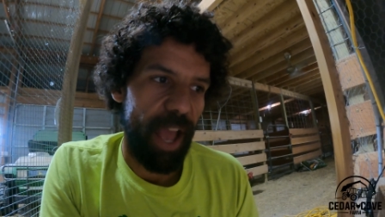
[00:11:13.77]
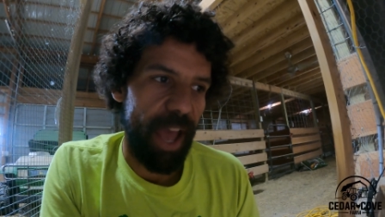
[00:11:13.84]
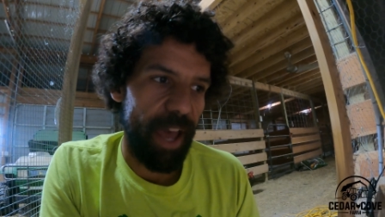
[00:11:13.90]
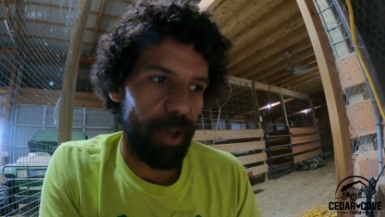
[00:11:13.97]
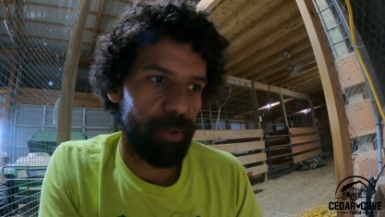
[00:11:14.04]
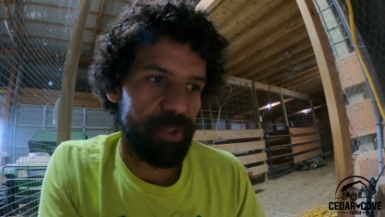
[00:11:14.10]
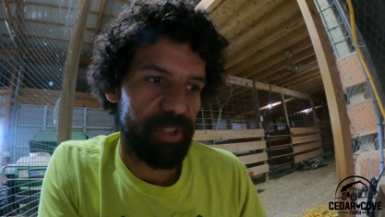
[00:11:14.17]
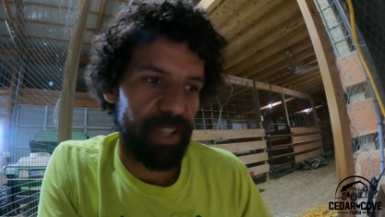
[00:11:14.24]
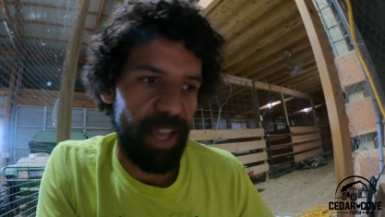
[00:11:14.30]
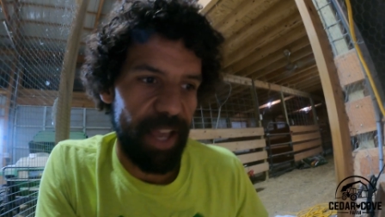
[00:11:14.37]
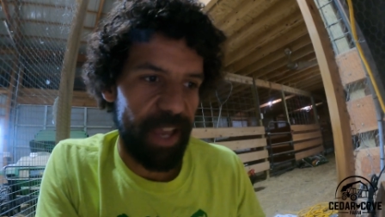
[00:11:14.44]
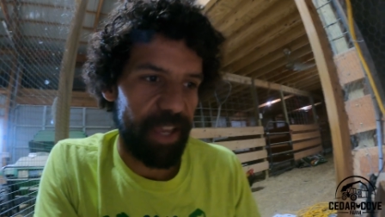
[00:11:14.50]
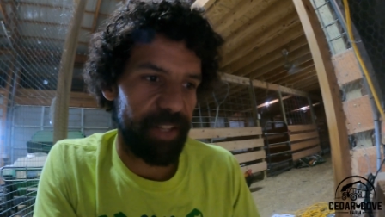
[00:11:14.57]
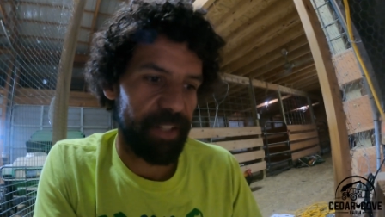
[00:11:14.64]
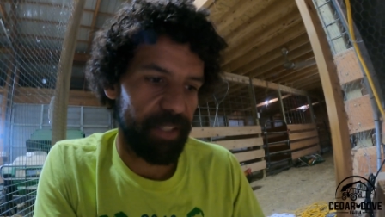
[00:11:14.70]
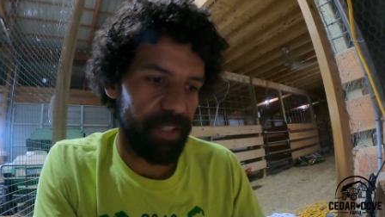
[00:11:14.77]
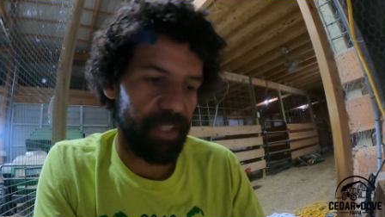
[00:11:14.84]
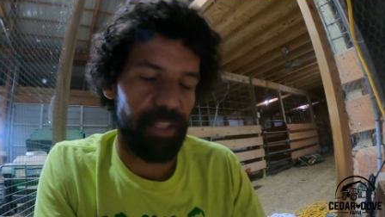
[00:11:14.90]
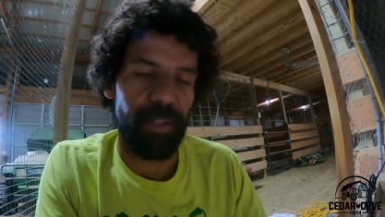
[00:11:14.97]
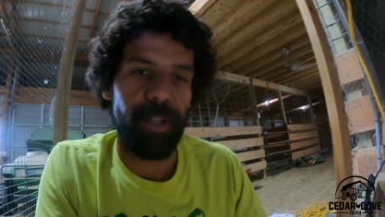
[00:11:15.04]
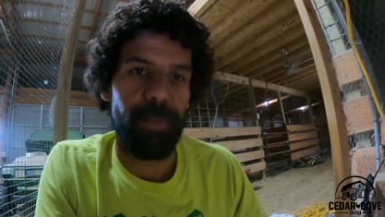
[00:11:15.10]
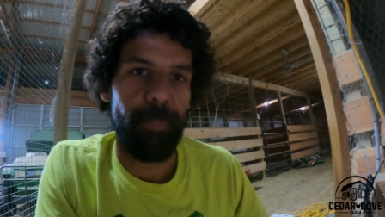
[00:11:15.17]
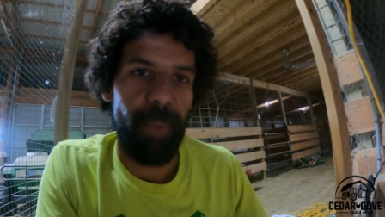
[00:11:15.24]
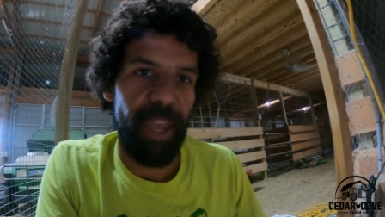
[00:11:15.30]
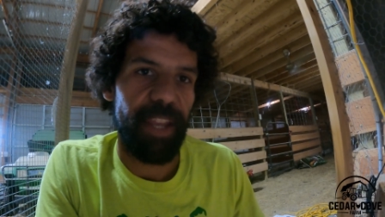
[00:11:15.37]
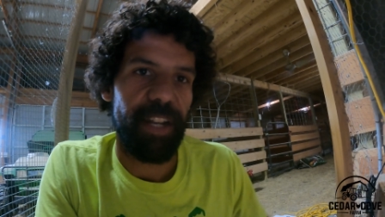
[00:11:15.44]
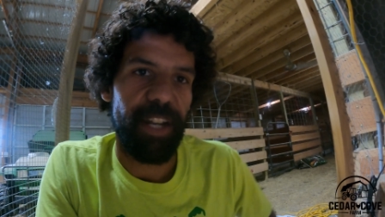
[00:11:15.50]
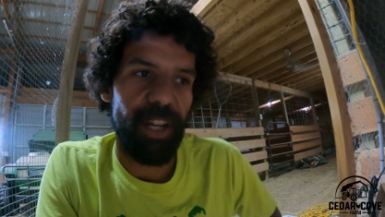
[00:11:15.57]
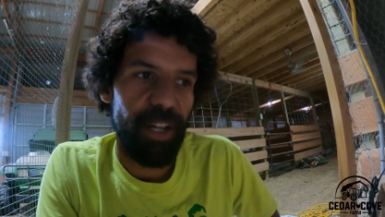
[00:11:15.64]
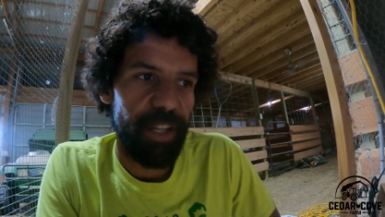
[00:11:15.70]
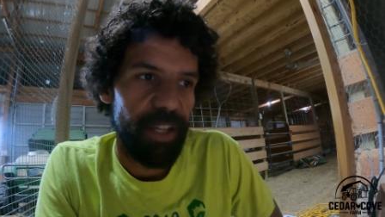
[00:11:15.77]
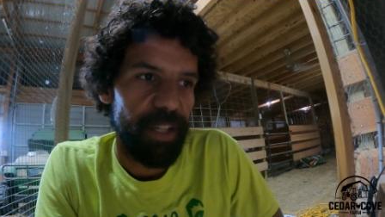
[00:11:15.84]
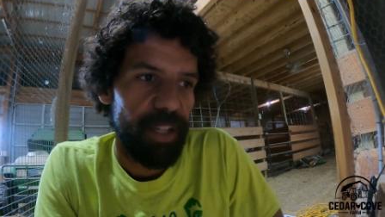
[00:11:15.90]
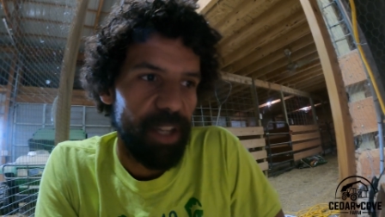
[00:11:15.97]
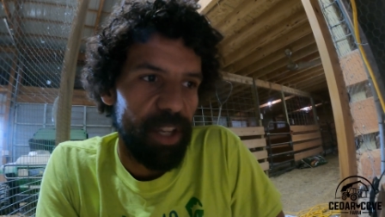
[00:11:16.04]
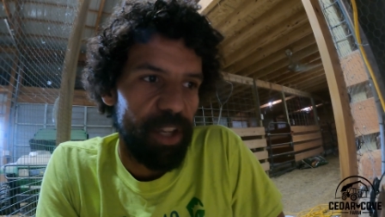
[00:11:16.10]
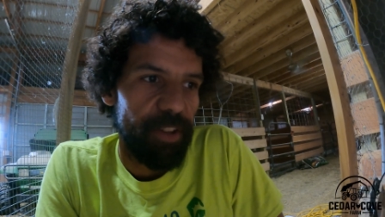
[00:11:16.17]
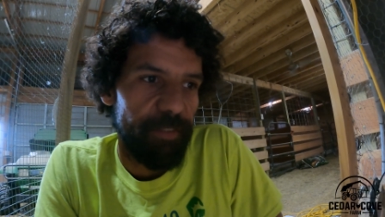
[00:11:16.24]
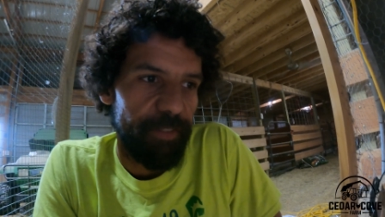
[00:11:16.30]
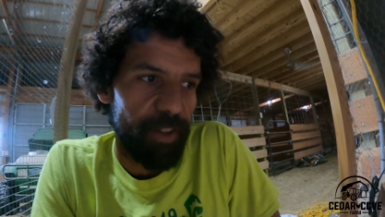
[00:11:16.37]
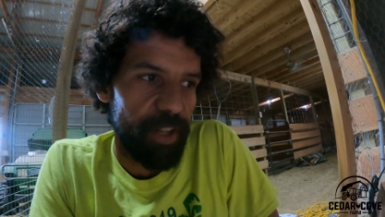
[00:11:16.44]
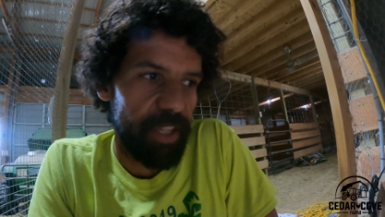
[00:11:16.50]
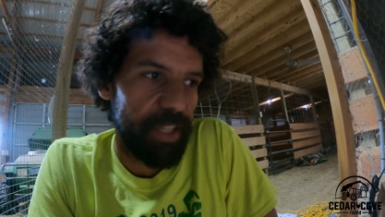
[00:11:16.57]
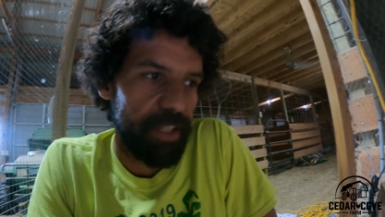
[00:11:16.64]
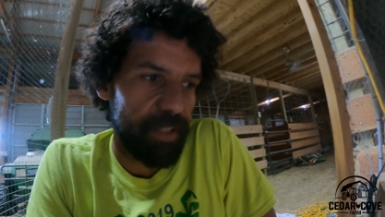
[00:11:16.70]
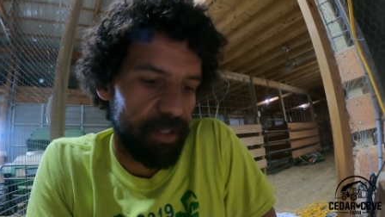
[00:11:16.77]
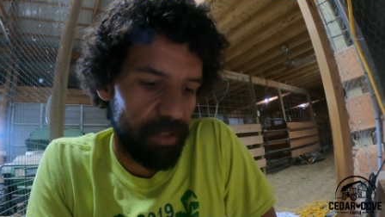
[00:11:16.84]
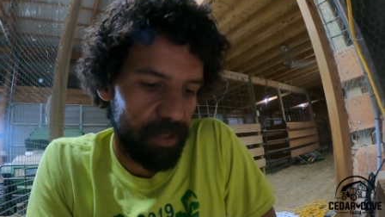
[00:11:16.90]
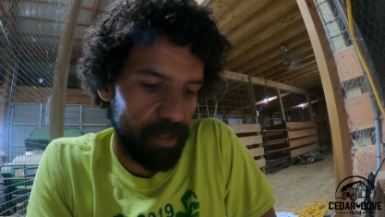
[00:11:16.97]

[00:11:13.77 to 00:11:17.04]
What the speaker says: outside in the main area for heat.